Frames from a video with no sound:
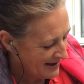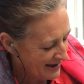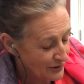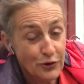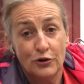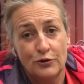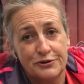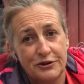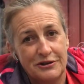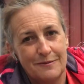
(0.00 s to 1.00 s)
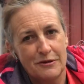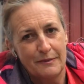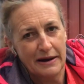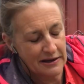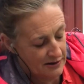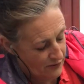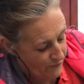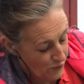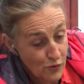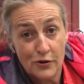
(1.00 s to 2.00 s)
And you can also tip the bucket
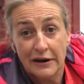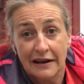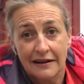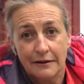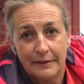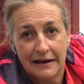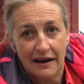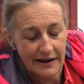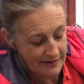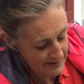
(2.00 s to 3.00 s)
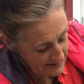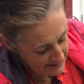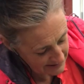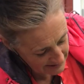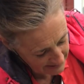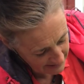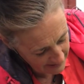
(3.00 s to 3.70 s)
forward a little bit like this,